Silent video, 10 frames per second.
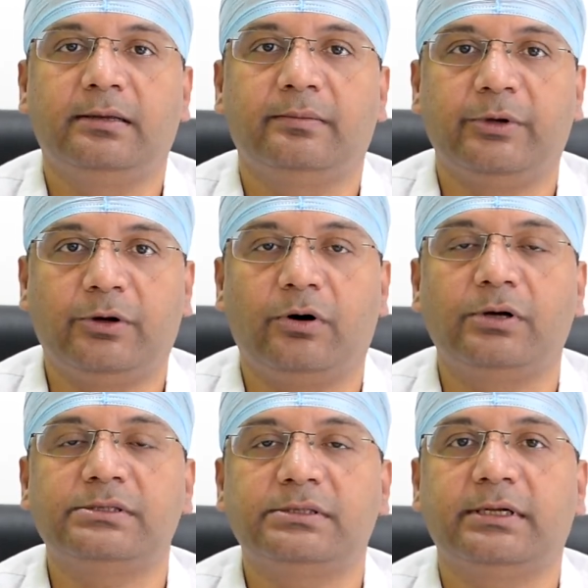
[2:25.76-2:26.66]

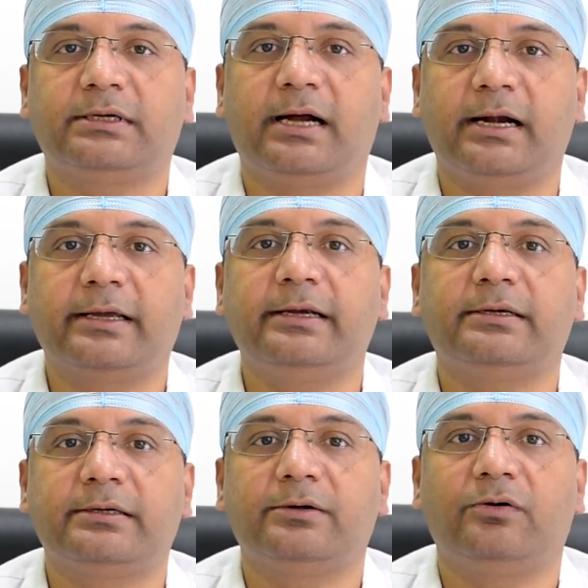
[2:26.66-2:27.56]
because the target
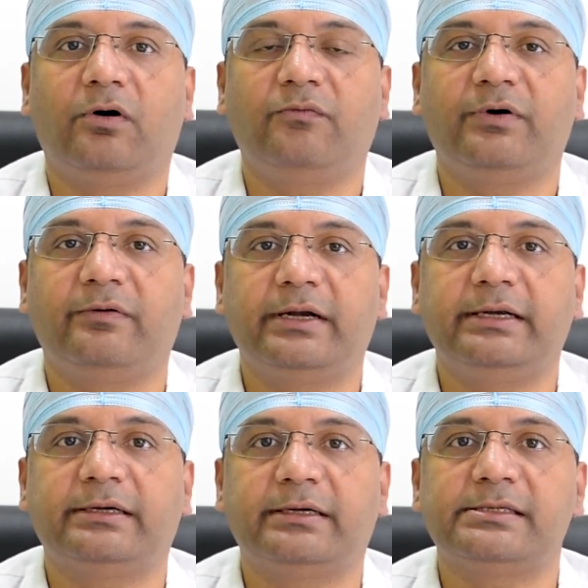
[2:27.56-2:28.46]
of our
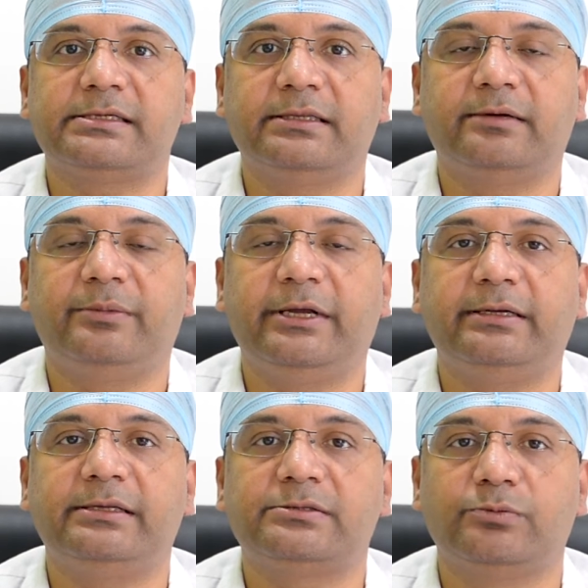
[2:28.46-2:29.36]
interest in the
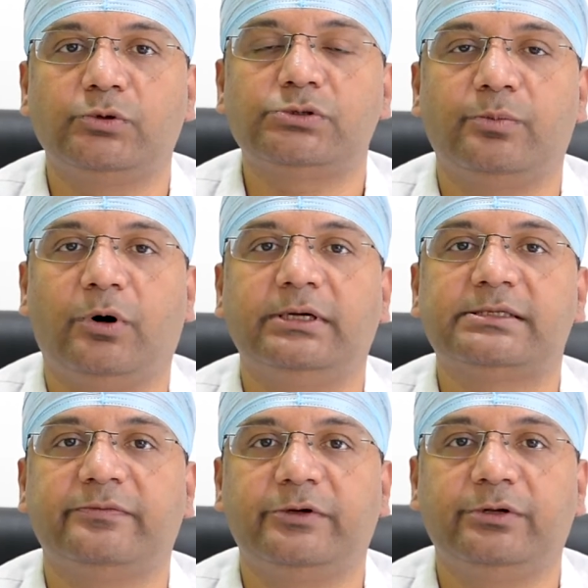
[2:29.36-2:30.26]
brain is so small,
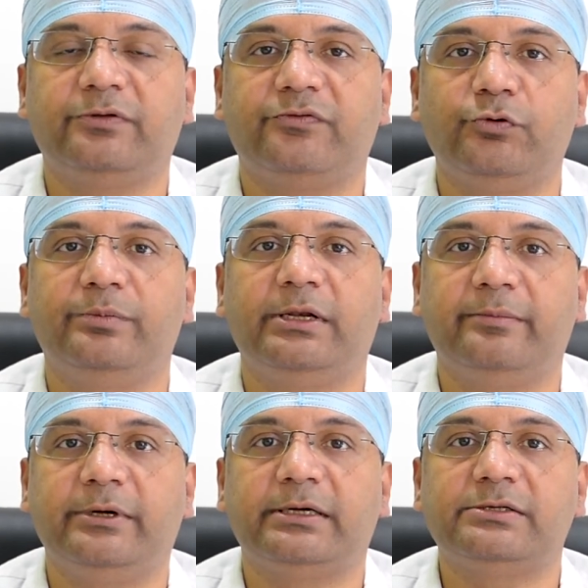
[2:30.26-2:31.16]
it's between a few
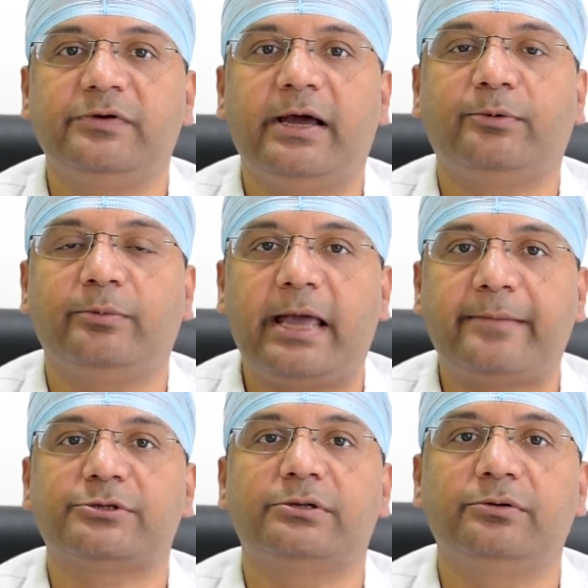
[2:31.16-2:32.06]
millimeters. We have to be
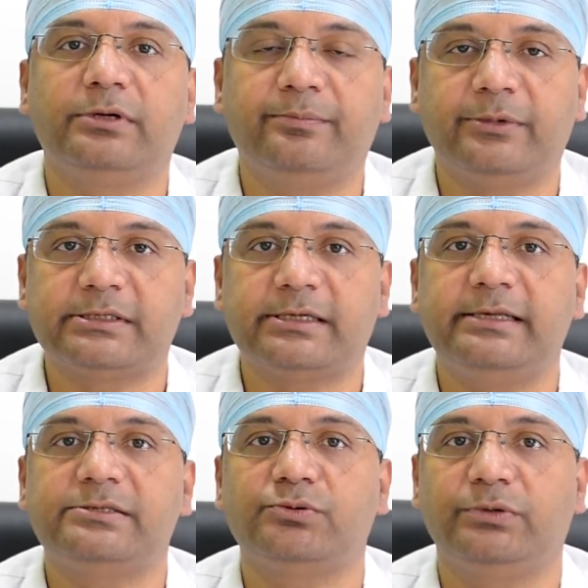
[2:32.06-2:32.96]
absolutely
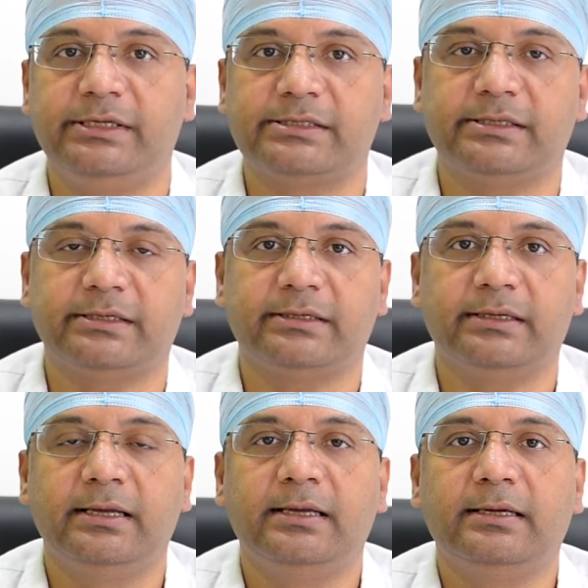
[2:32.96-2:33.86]
precise to reach there.
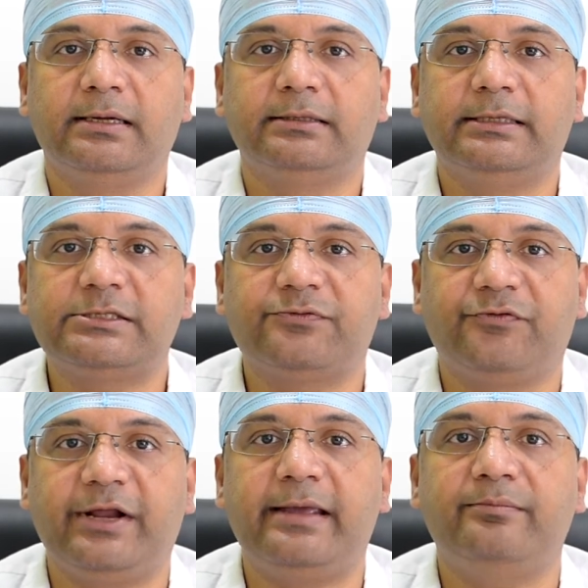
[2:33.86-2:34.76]
This
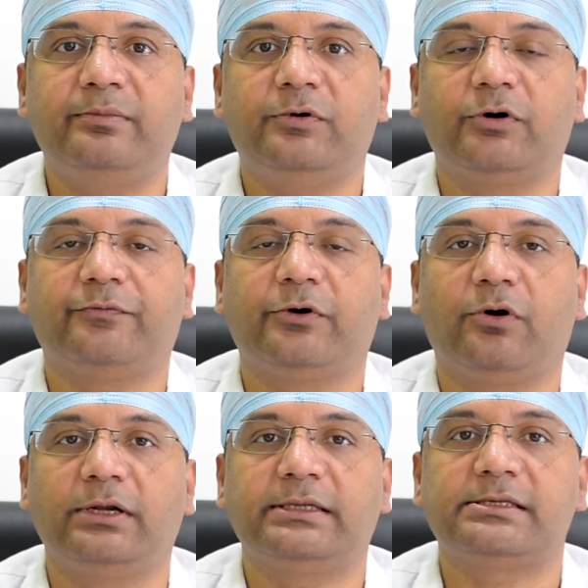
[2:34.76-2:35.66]
frame, what we
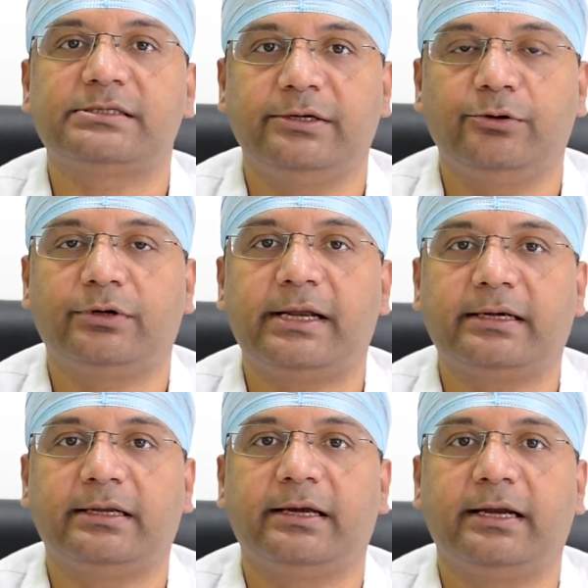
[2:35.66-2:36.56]
call as a
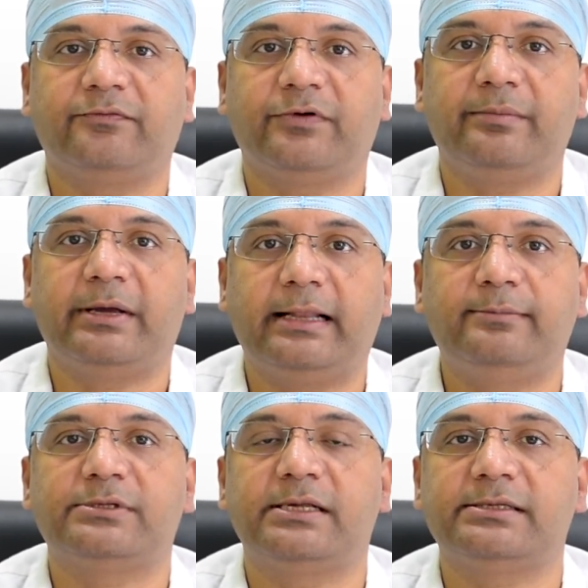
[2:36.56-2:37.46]
stereotactic head frame,
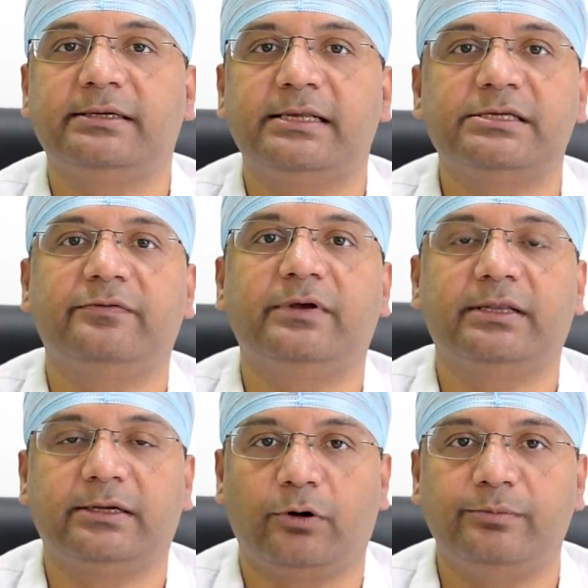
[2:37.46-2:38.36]
helps us in achieving
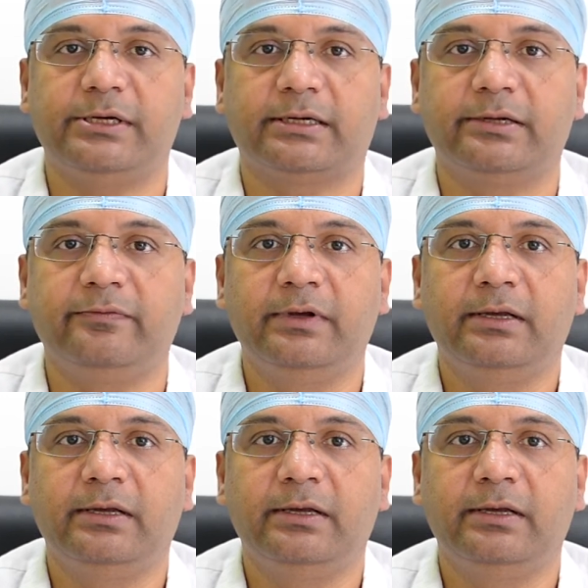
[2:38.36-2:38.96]
that objective